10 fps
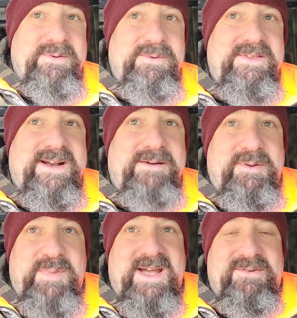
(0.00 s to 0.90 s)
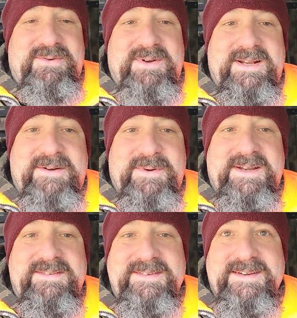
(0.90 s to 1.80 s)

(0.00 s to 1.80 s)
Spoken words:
one that I would have passed on anyways.